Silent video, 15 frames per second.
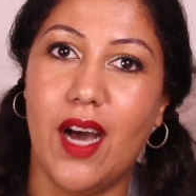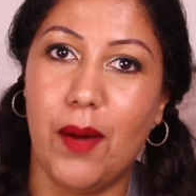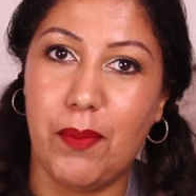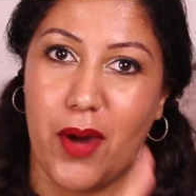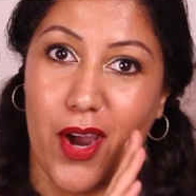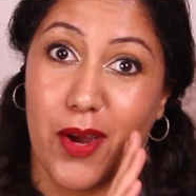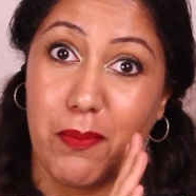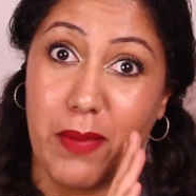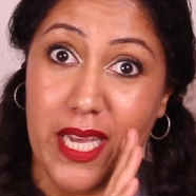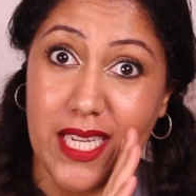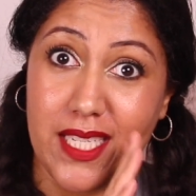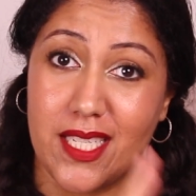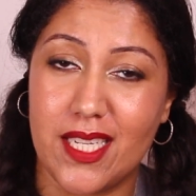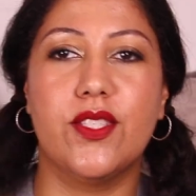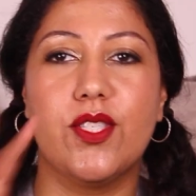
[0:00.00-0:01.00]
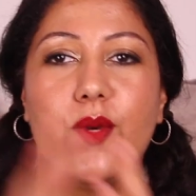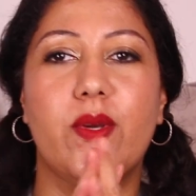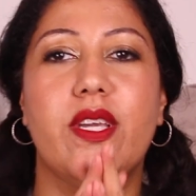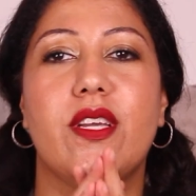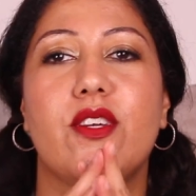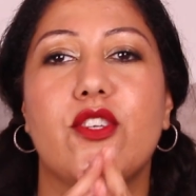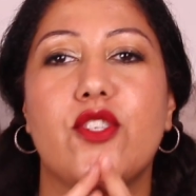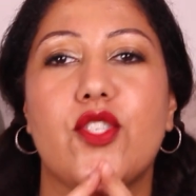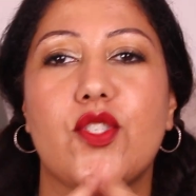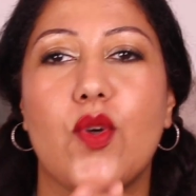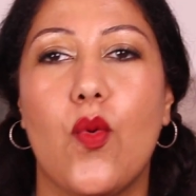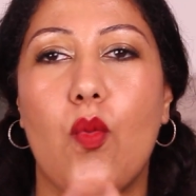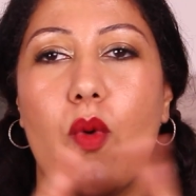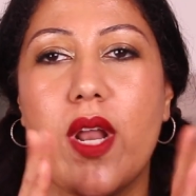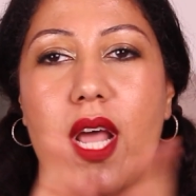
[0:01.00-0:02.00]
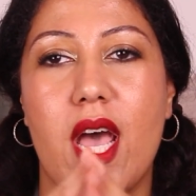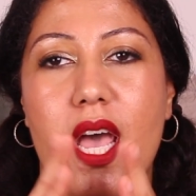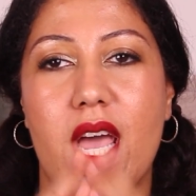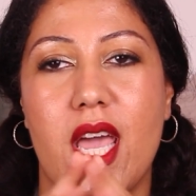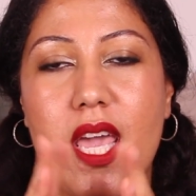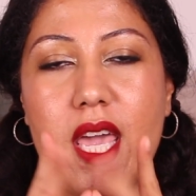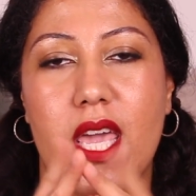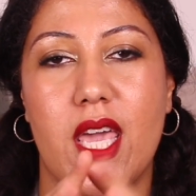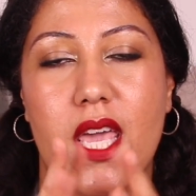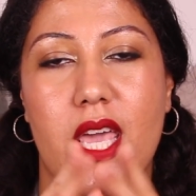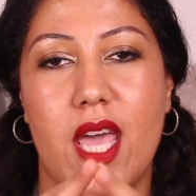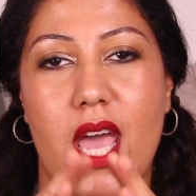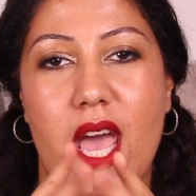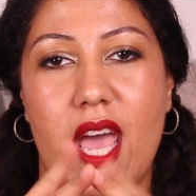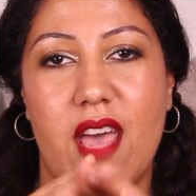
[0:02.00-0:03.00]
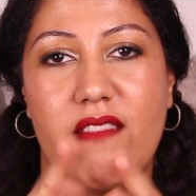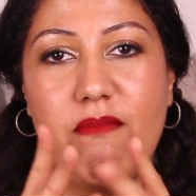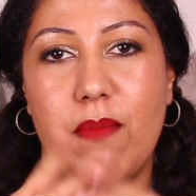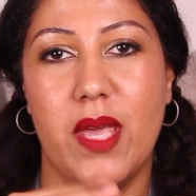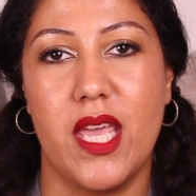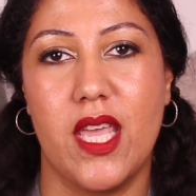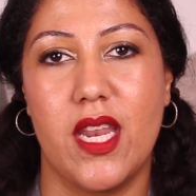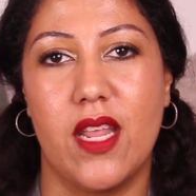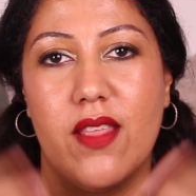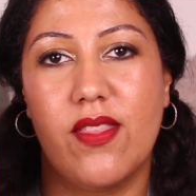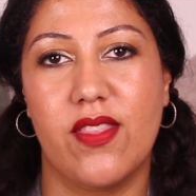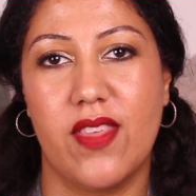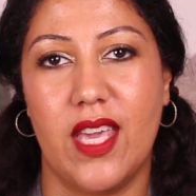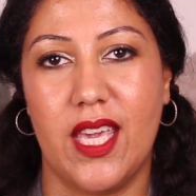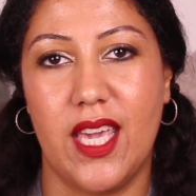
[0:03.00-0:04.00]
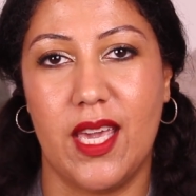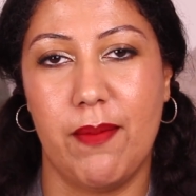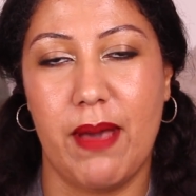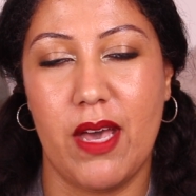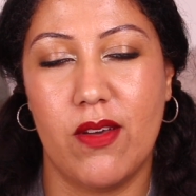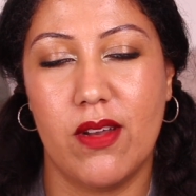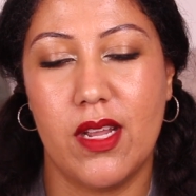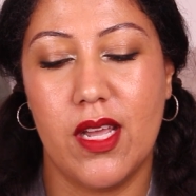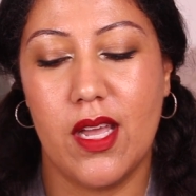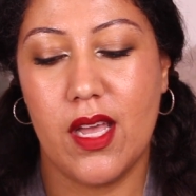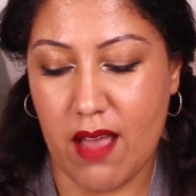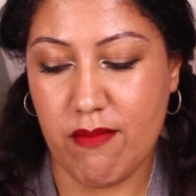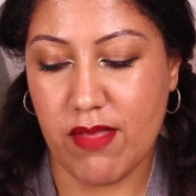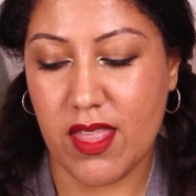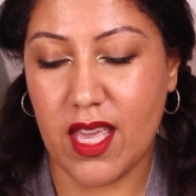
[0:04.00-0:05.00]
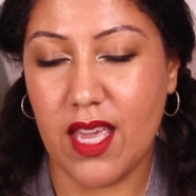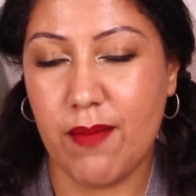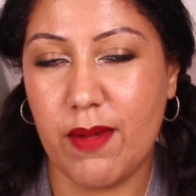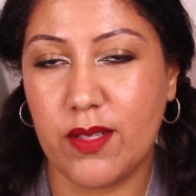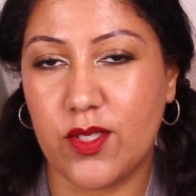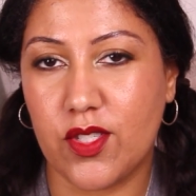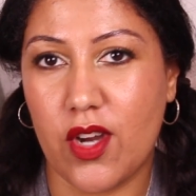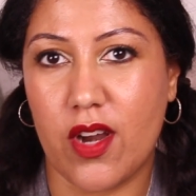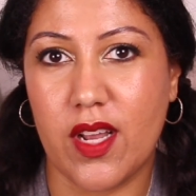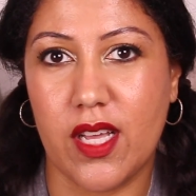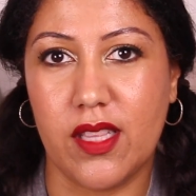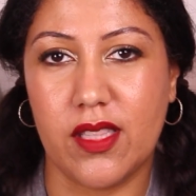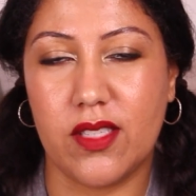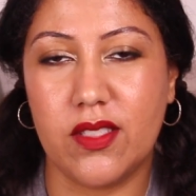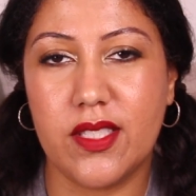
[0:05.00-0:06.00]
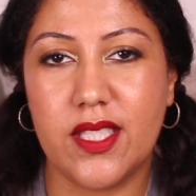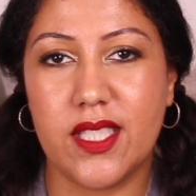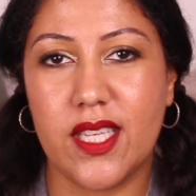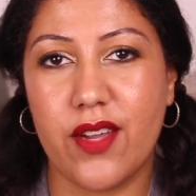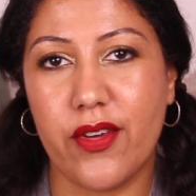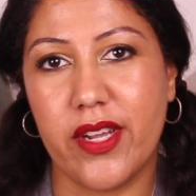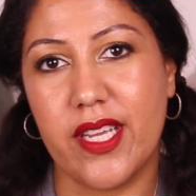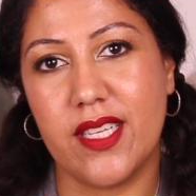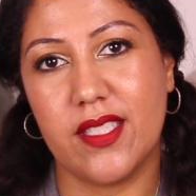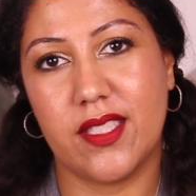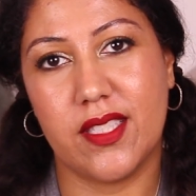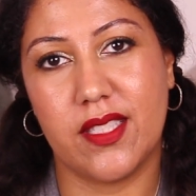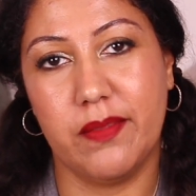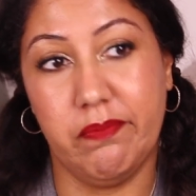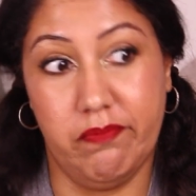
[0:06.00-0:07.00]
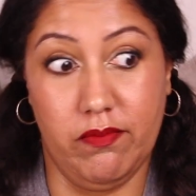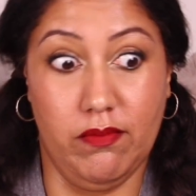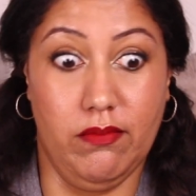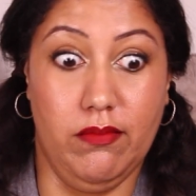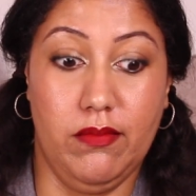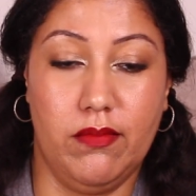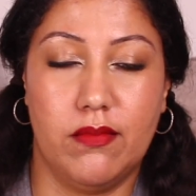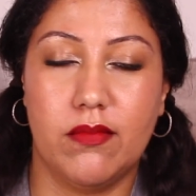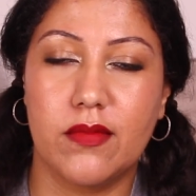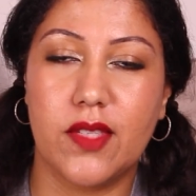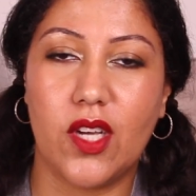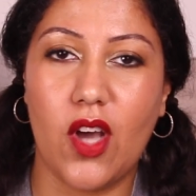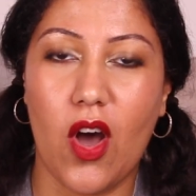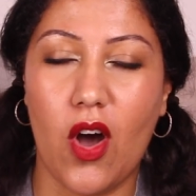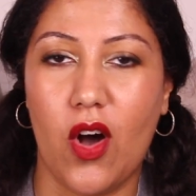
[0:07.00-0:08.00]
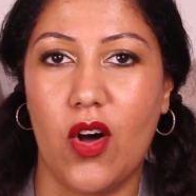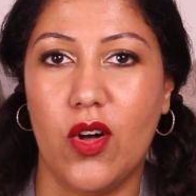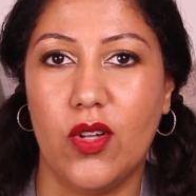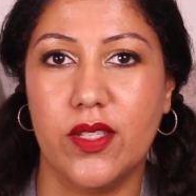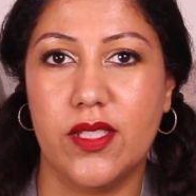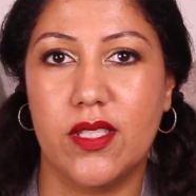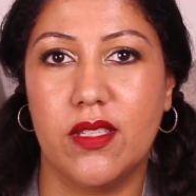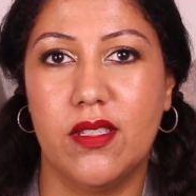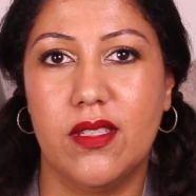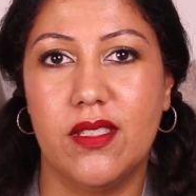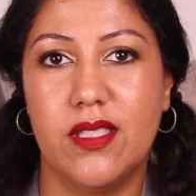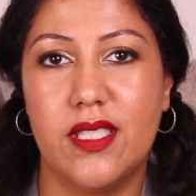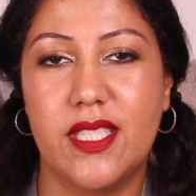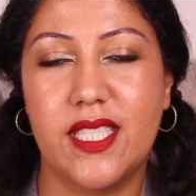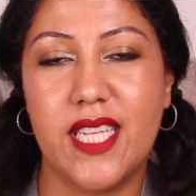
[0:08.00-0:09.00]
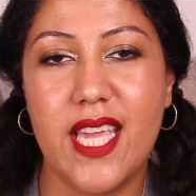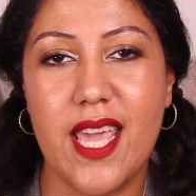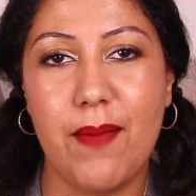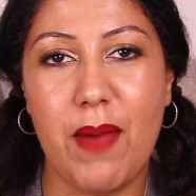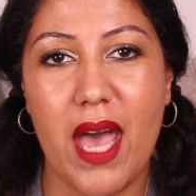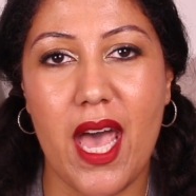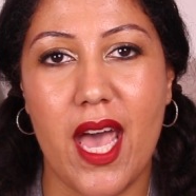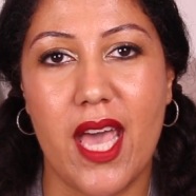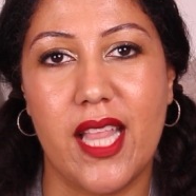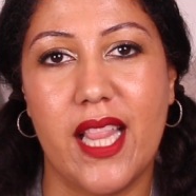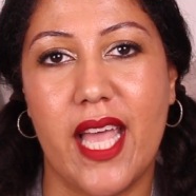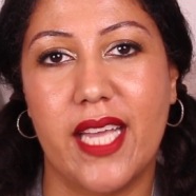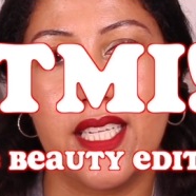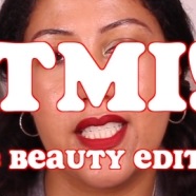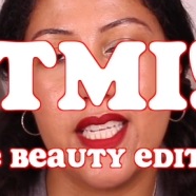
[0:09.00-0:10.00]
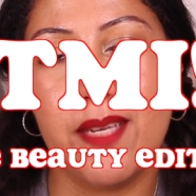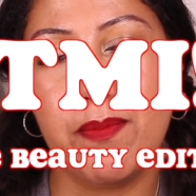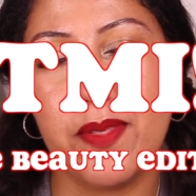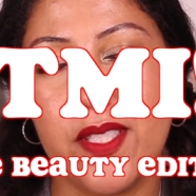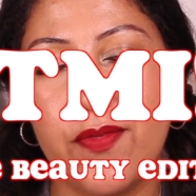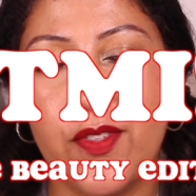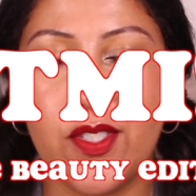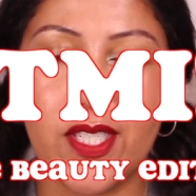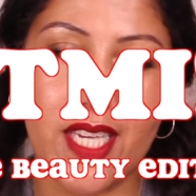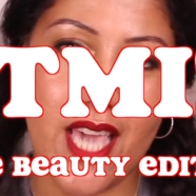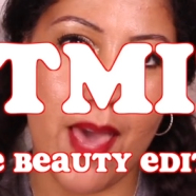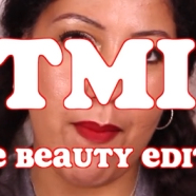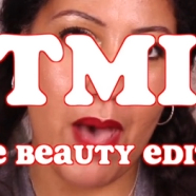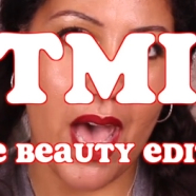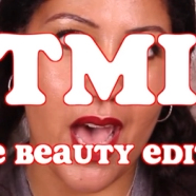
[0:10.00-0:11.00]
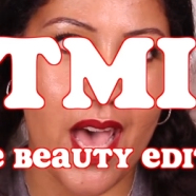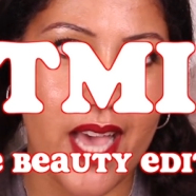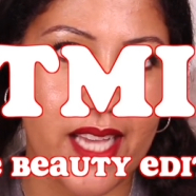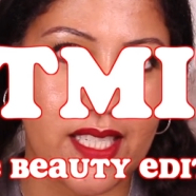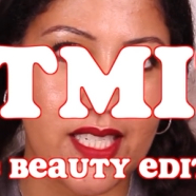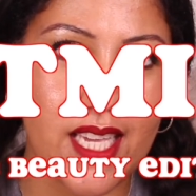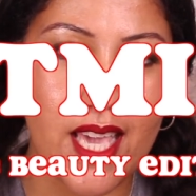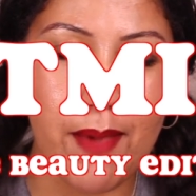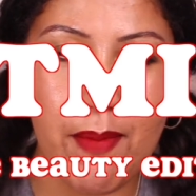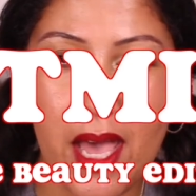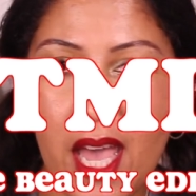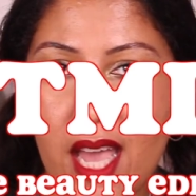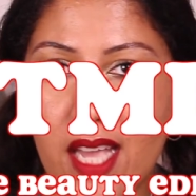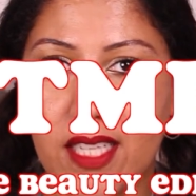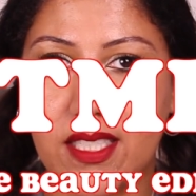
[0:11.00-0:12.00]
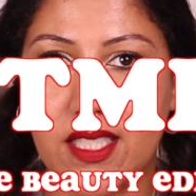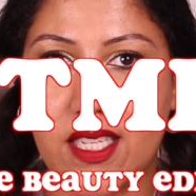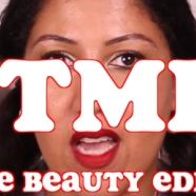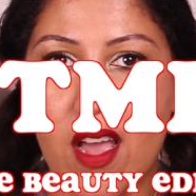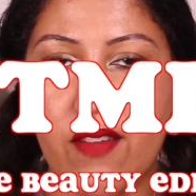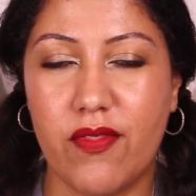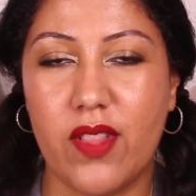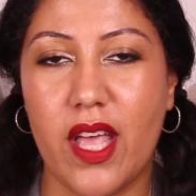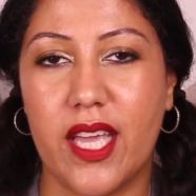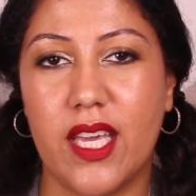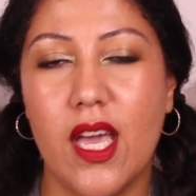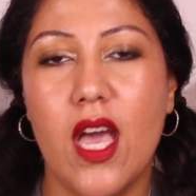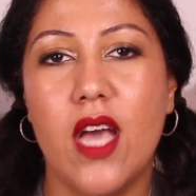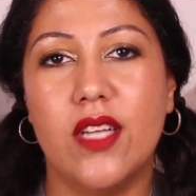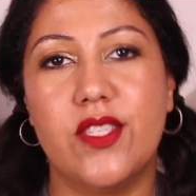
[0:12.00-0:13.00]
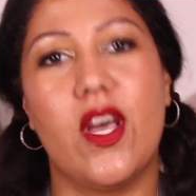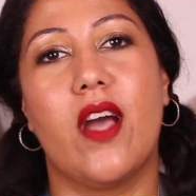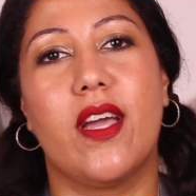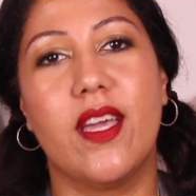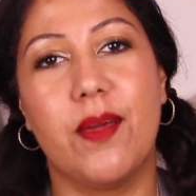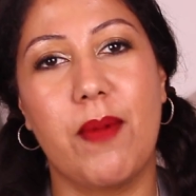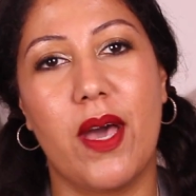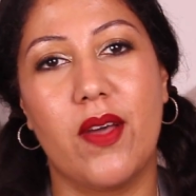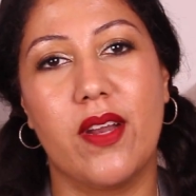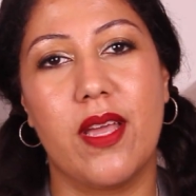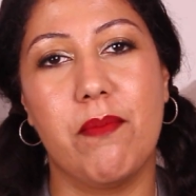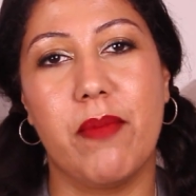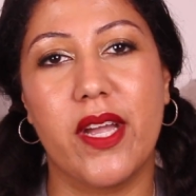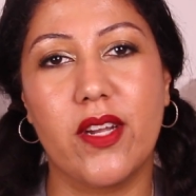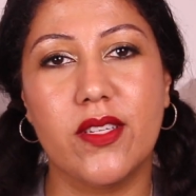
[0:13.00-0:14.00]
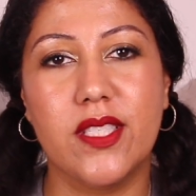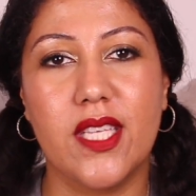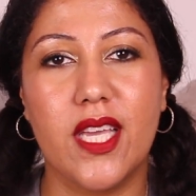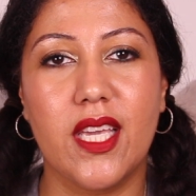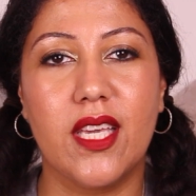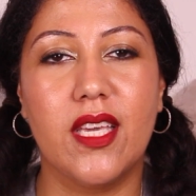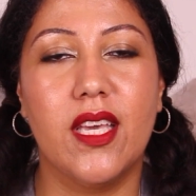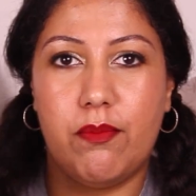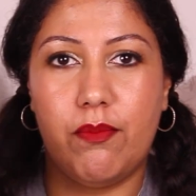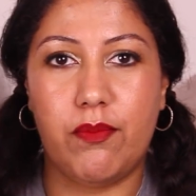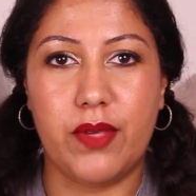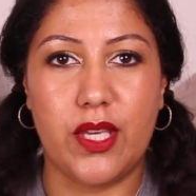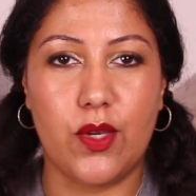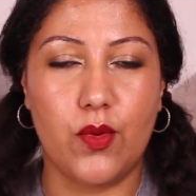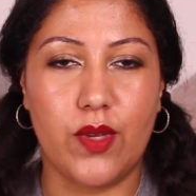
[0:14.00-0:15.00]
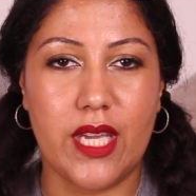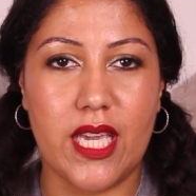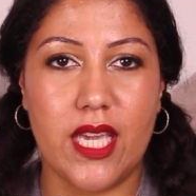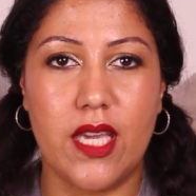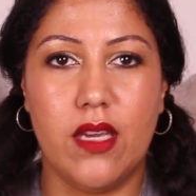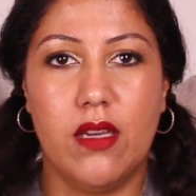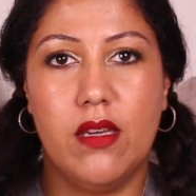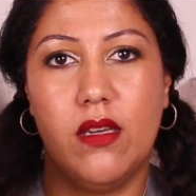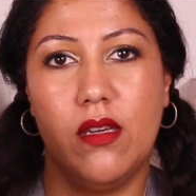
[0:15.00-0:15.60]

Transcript: apartment. So here's what I have been thinking about. I've been thinking about starting a little series called TMI, like tips for TMI stuff, like talking about embarrassing beauty